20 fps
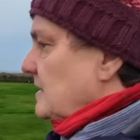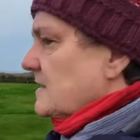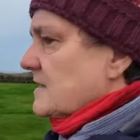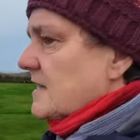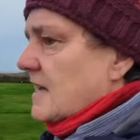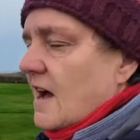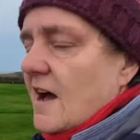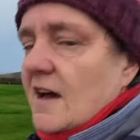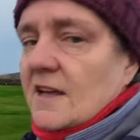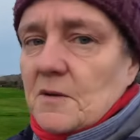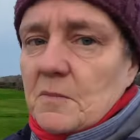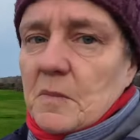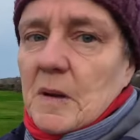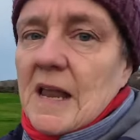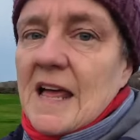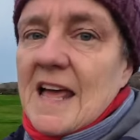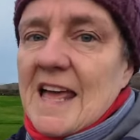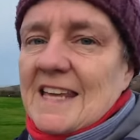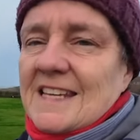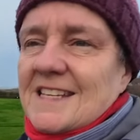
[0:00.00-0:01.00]
is the kind of
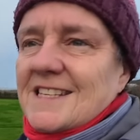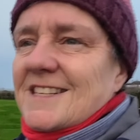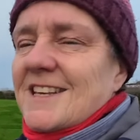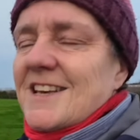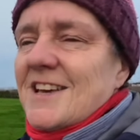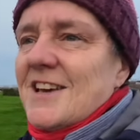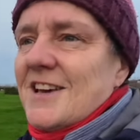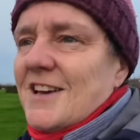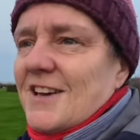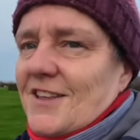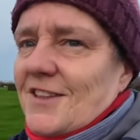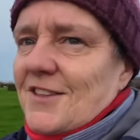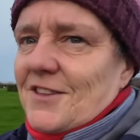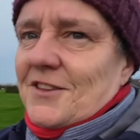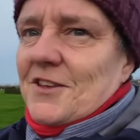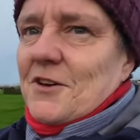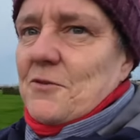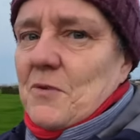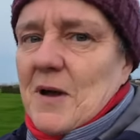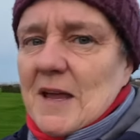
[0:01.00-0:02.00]
place
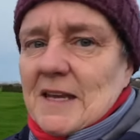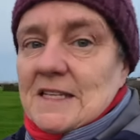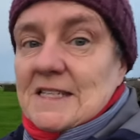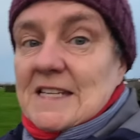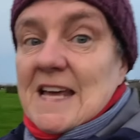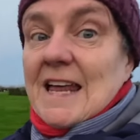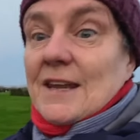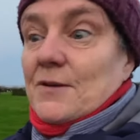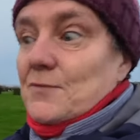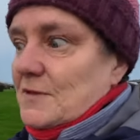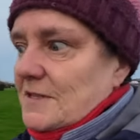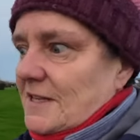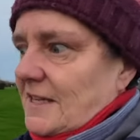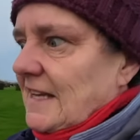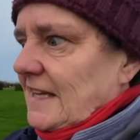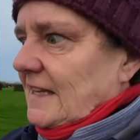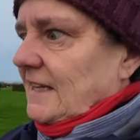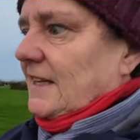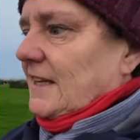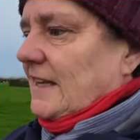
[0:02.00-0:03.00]
that when Dan was a
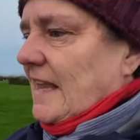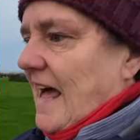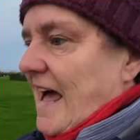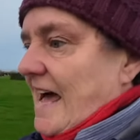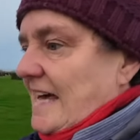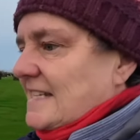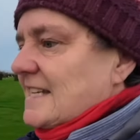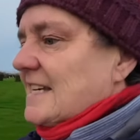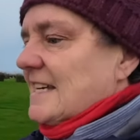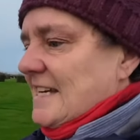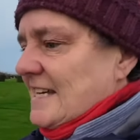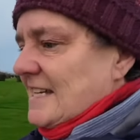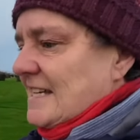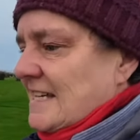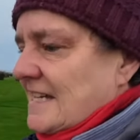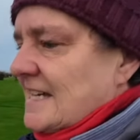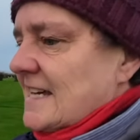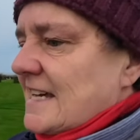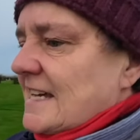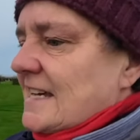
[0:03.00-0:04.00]
little lad
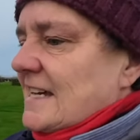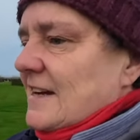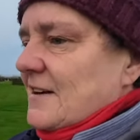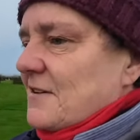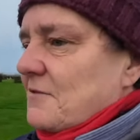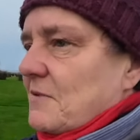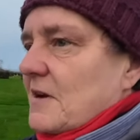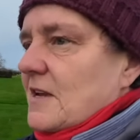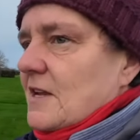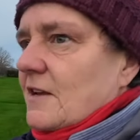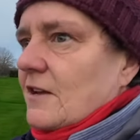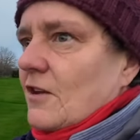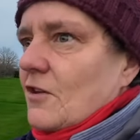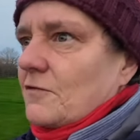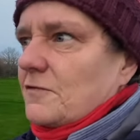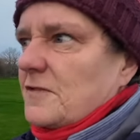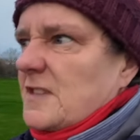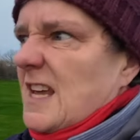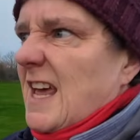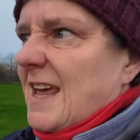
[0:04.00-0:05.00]
we'd have
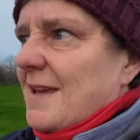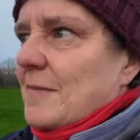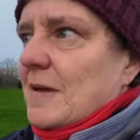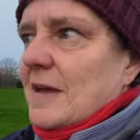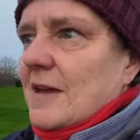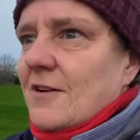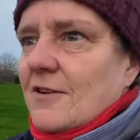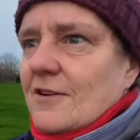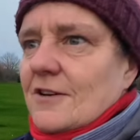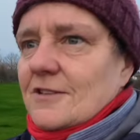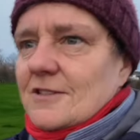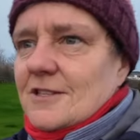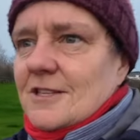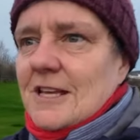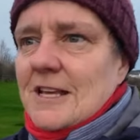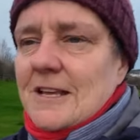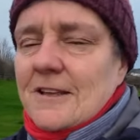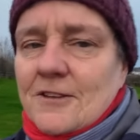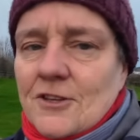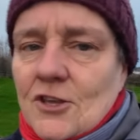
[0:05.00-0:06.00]
loved it, because
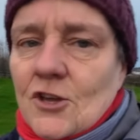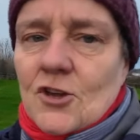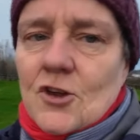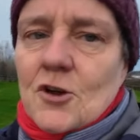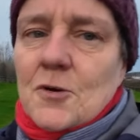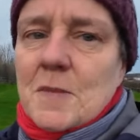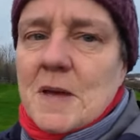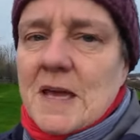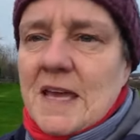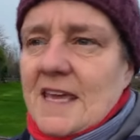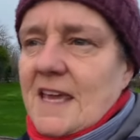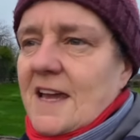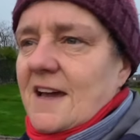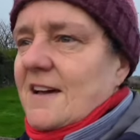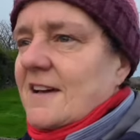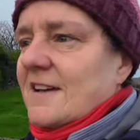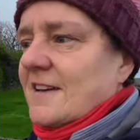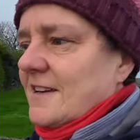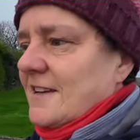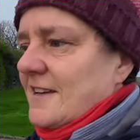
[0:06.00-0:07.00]
you come
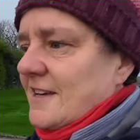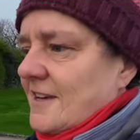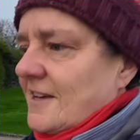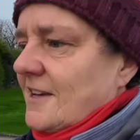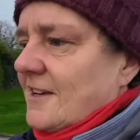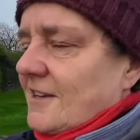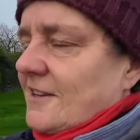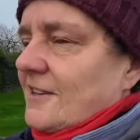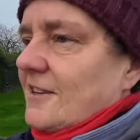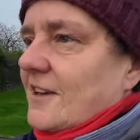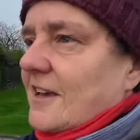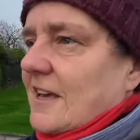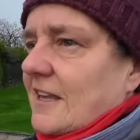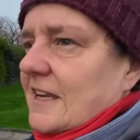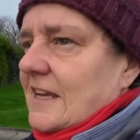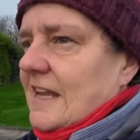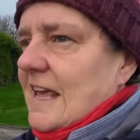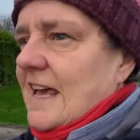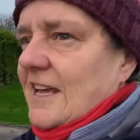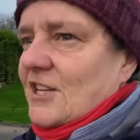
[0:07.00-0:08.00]
here, you
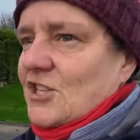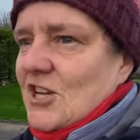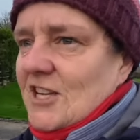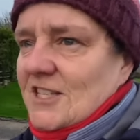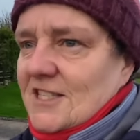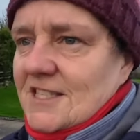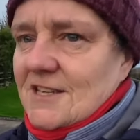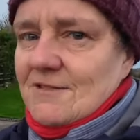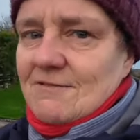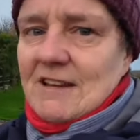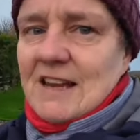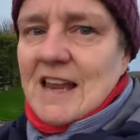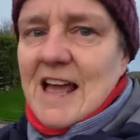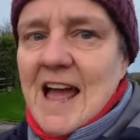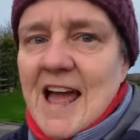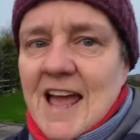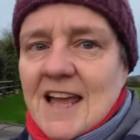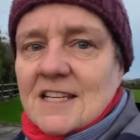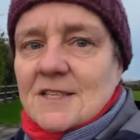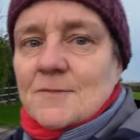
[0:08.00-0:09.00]
can get a chance to
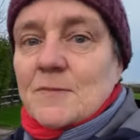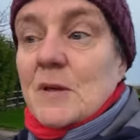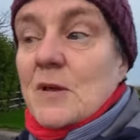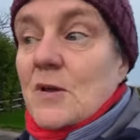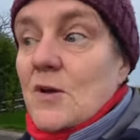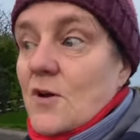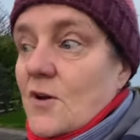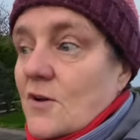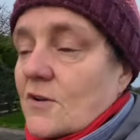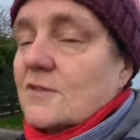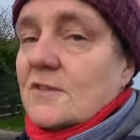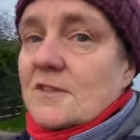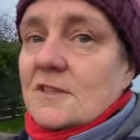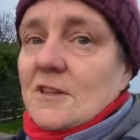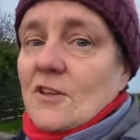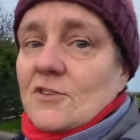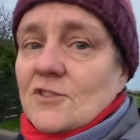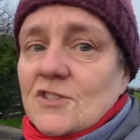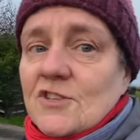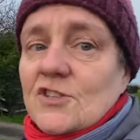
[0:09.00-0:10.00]
relax because
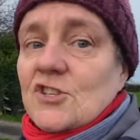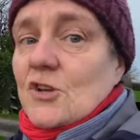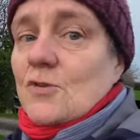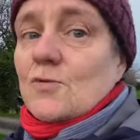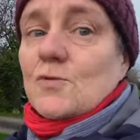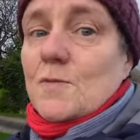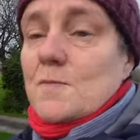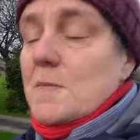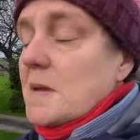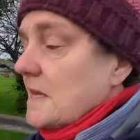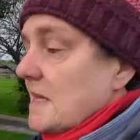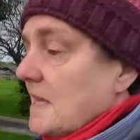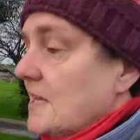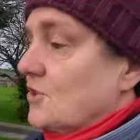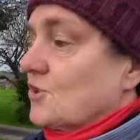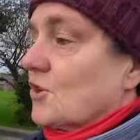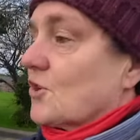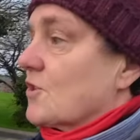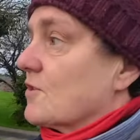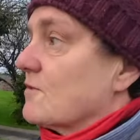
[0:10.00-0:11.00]
lots of children meet
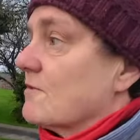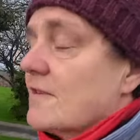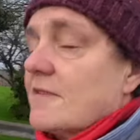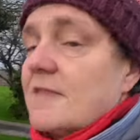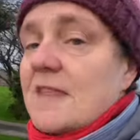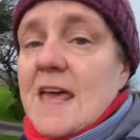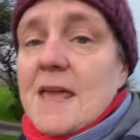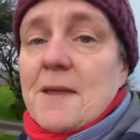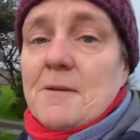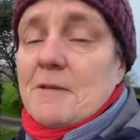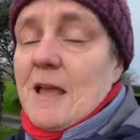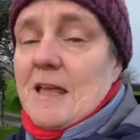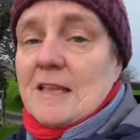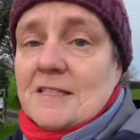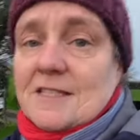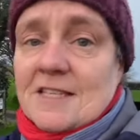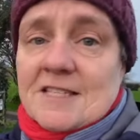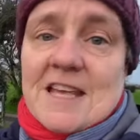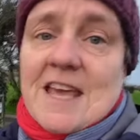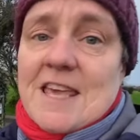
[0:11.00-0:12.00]
each other and they
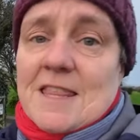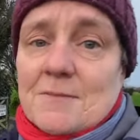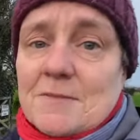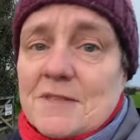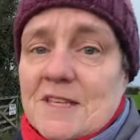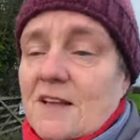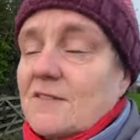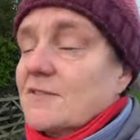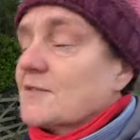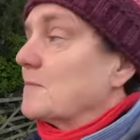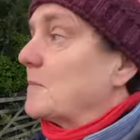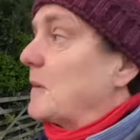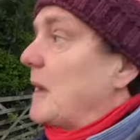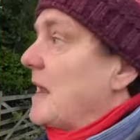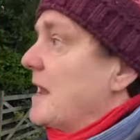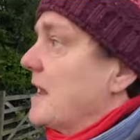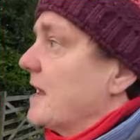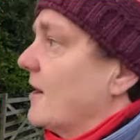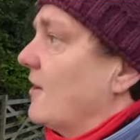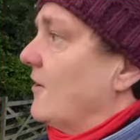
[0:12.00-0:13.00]
entertain themselves and
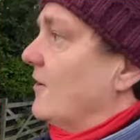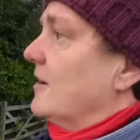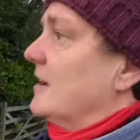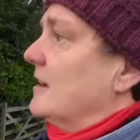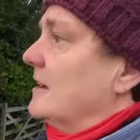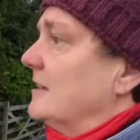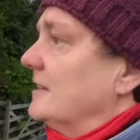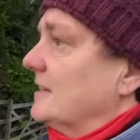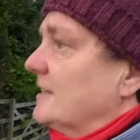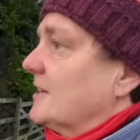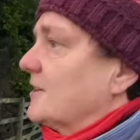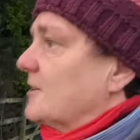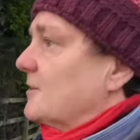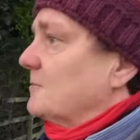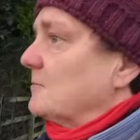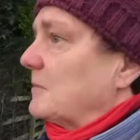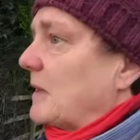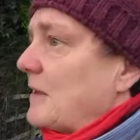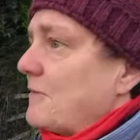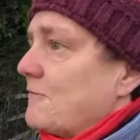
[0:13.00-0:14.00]
play
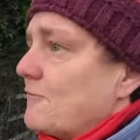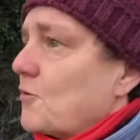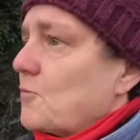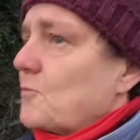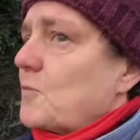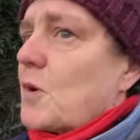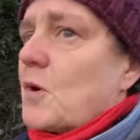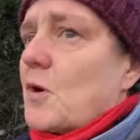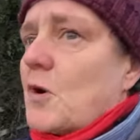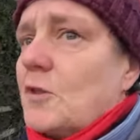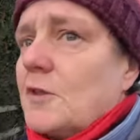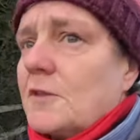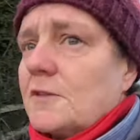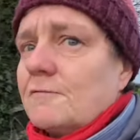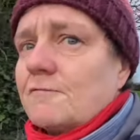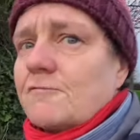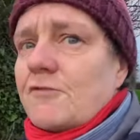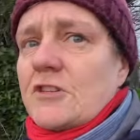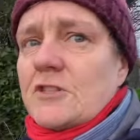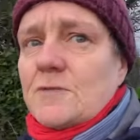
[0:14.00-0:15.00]
football and
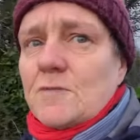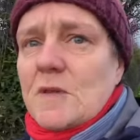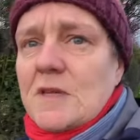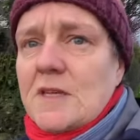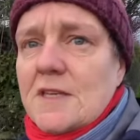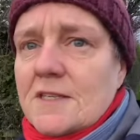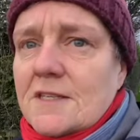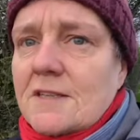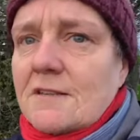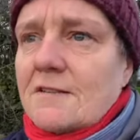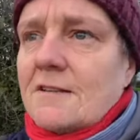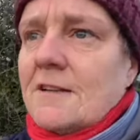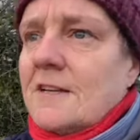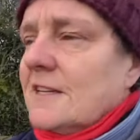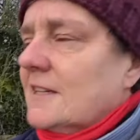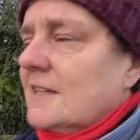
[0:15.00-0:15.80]
frisbees and